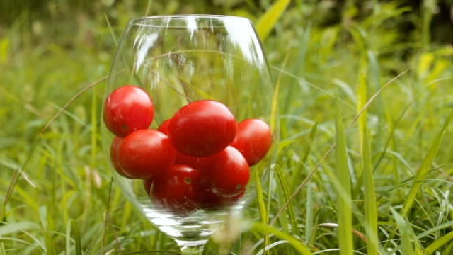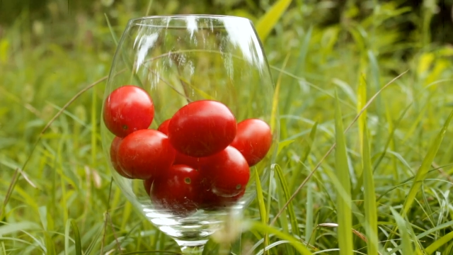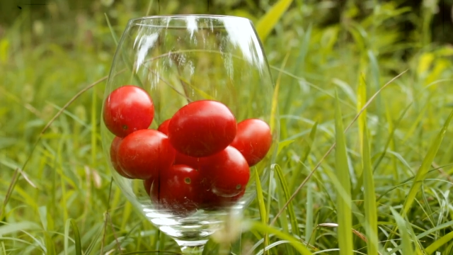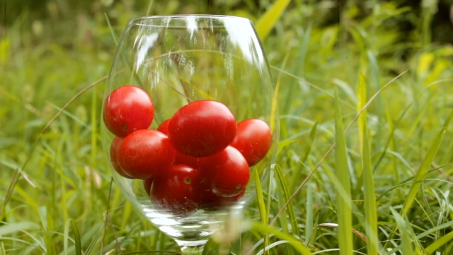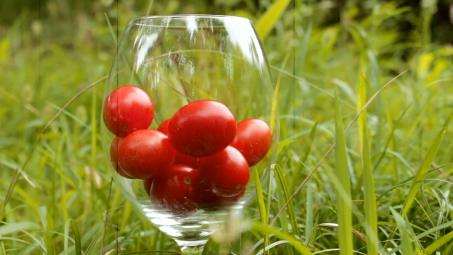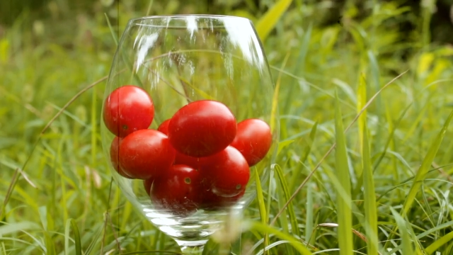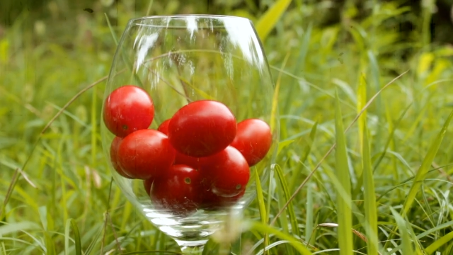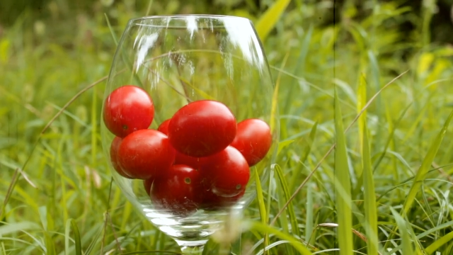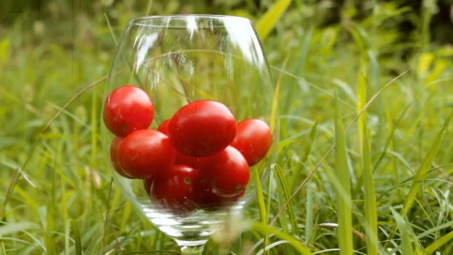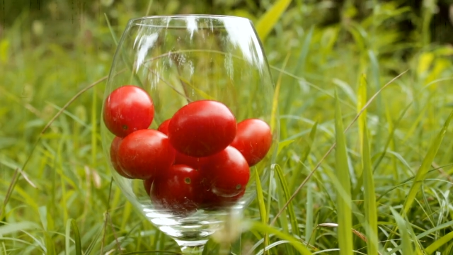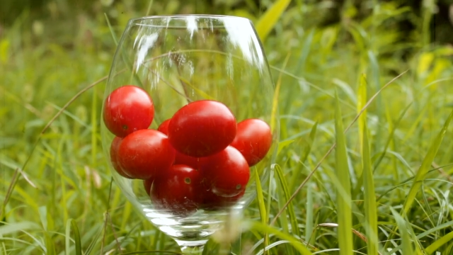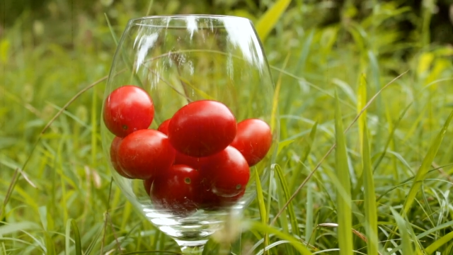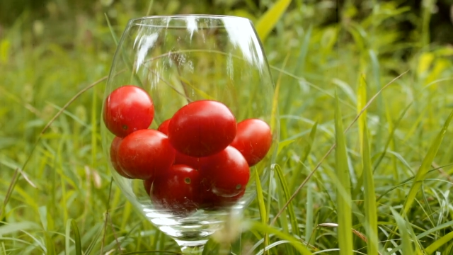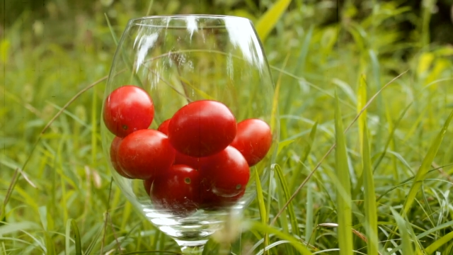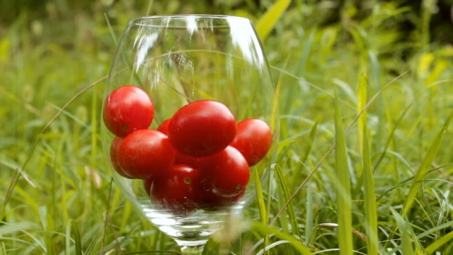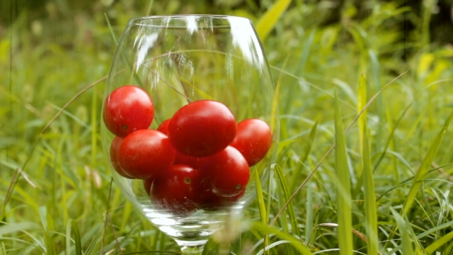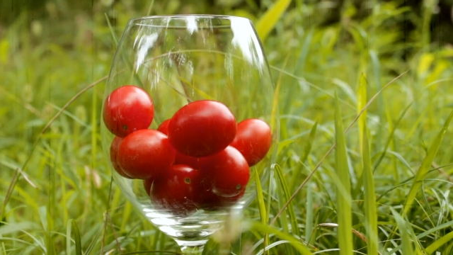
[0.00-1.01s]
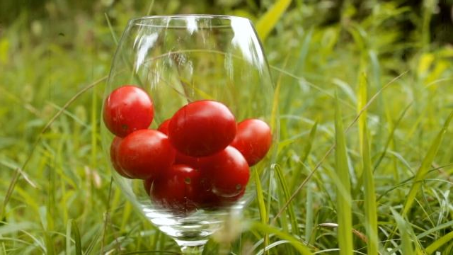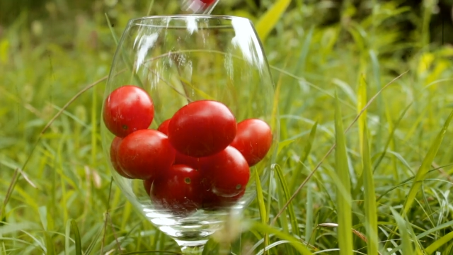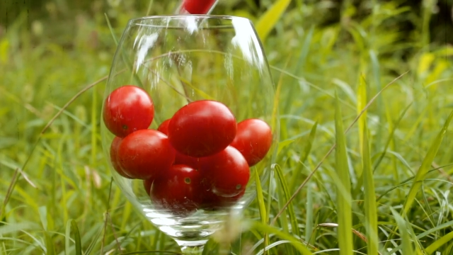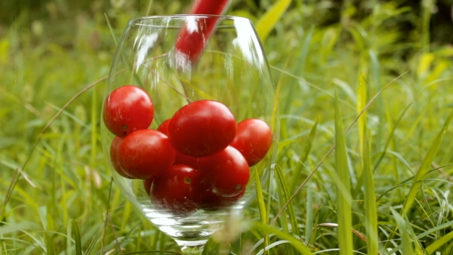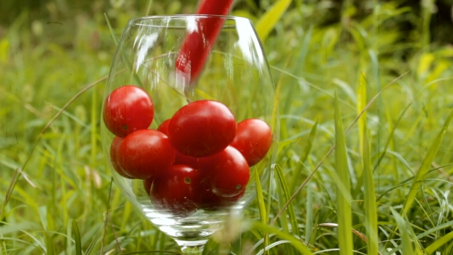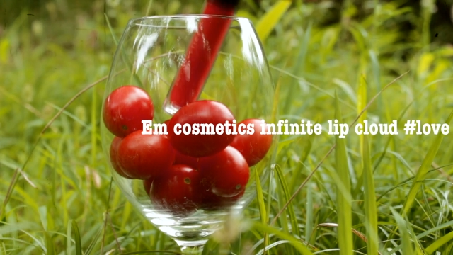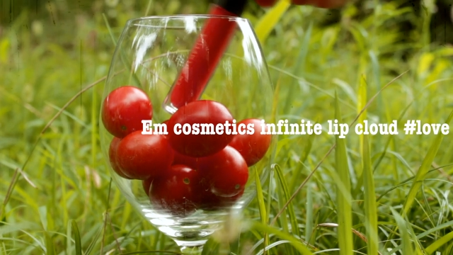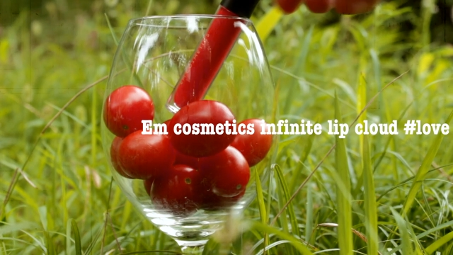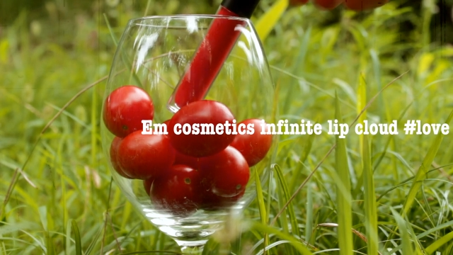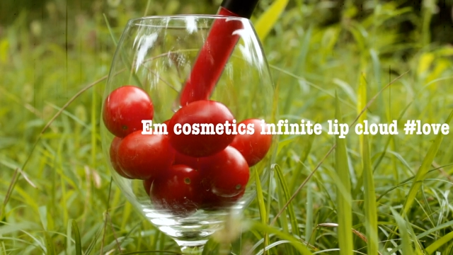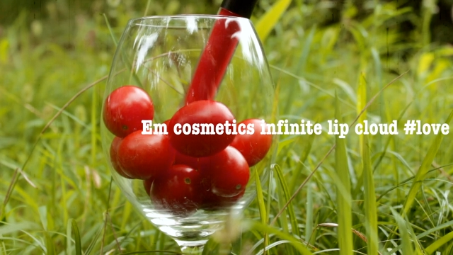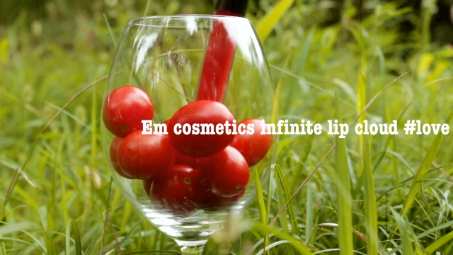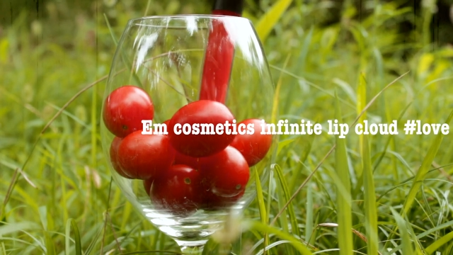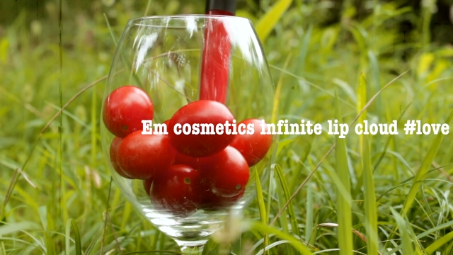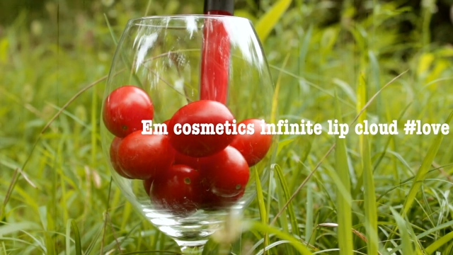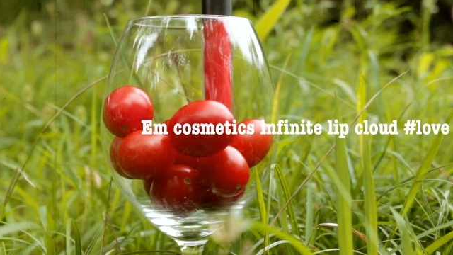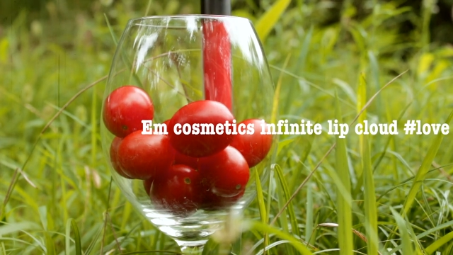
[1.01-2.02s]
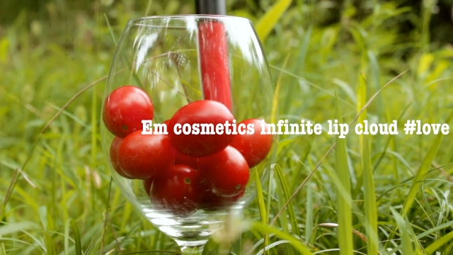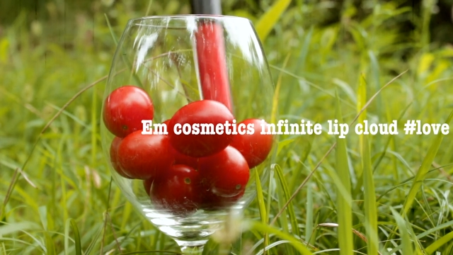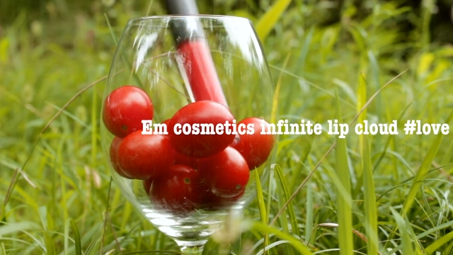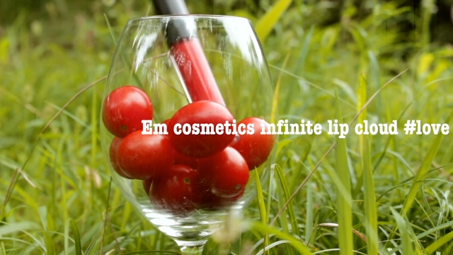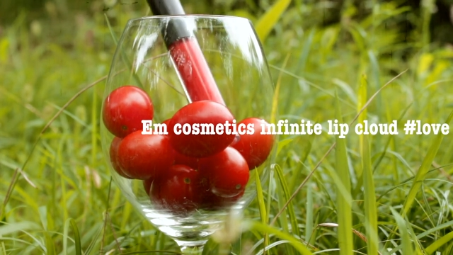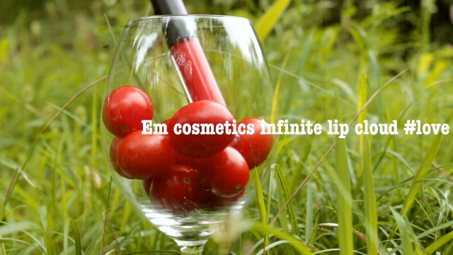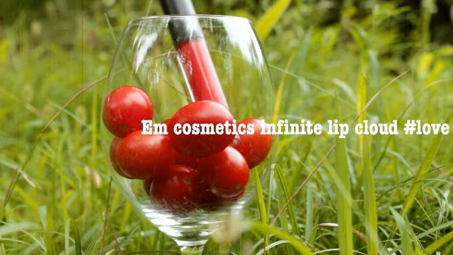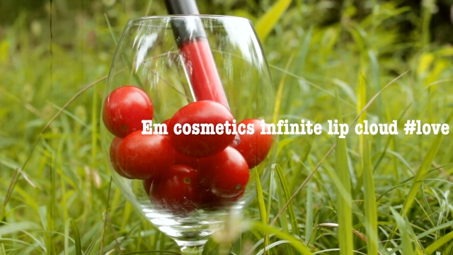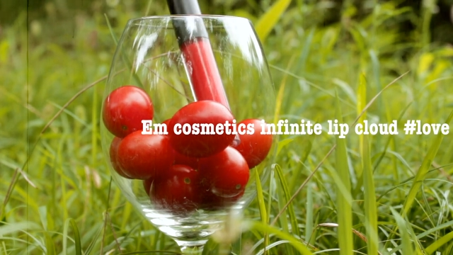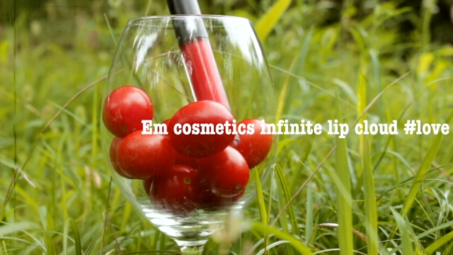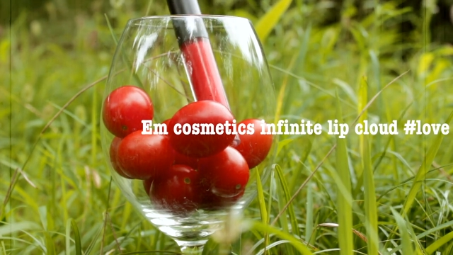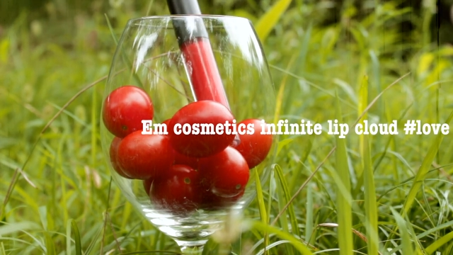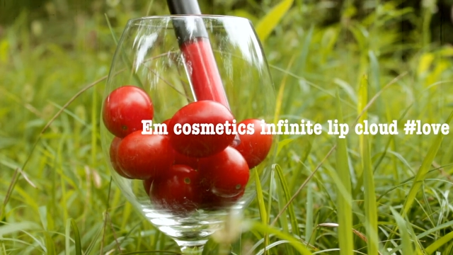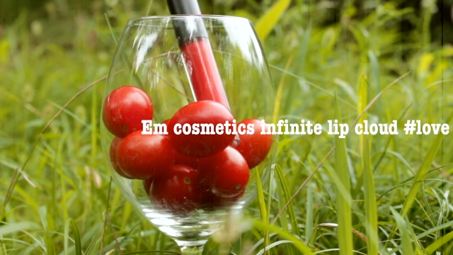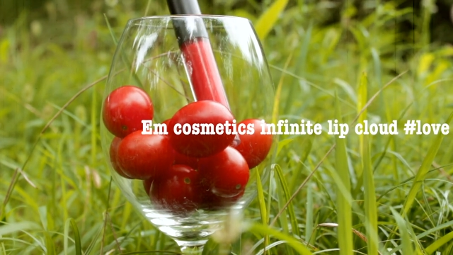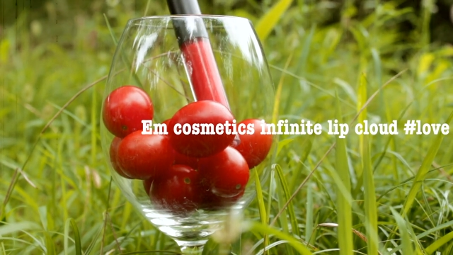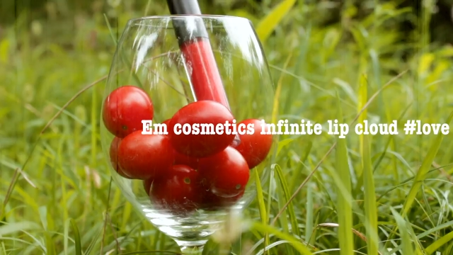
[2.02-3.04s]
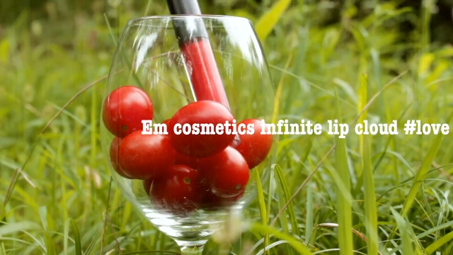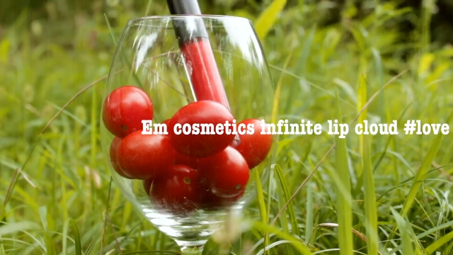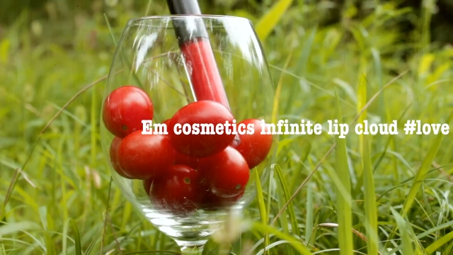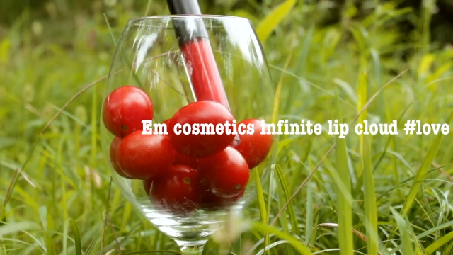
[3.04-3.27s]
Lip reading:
[unreadable: no face in view]